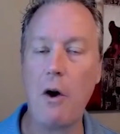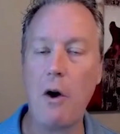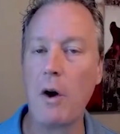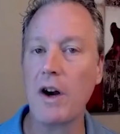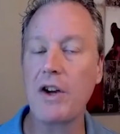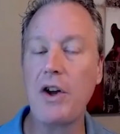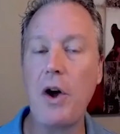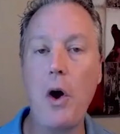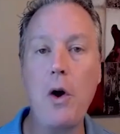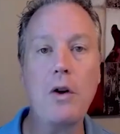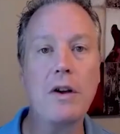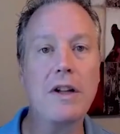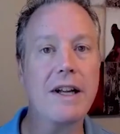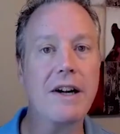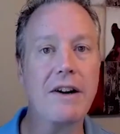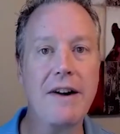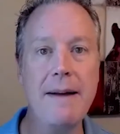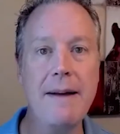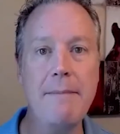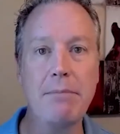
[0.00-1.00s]
or a
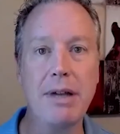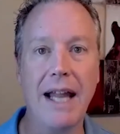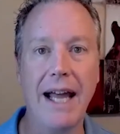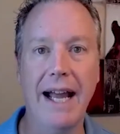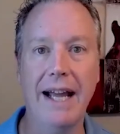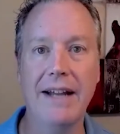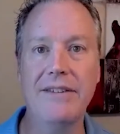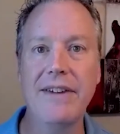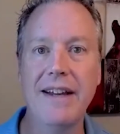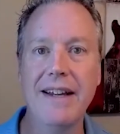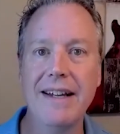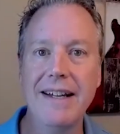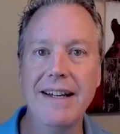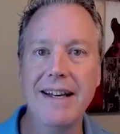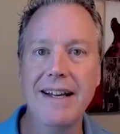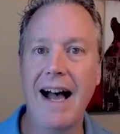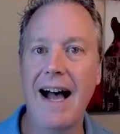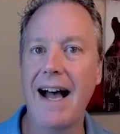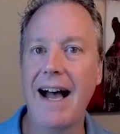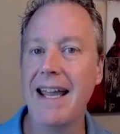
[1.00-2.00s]
cochlear implant
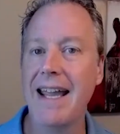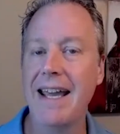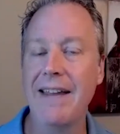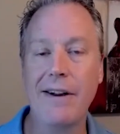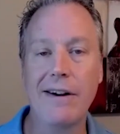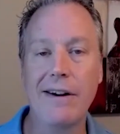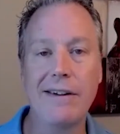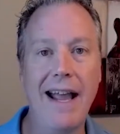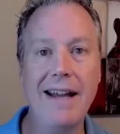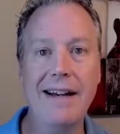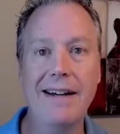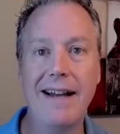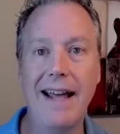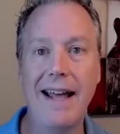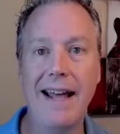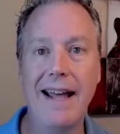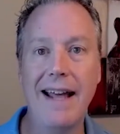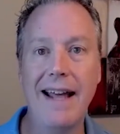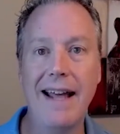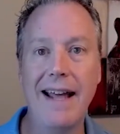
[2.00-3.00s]
uh, in their day to
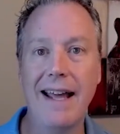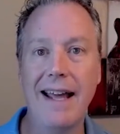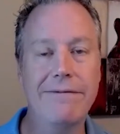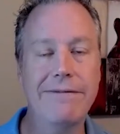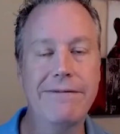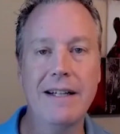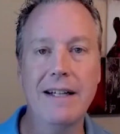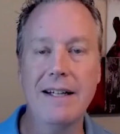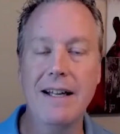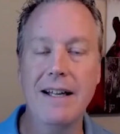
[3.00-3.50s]
day life.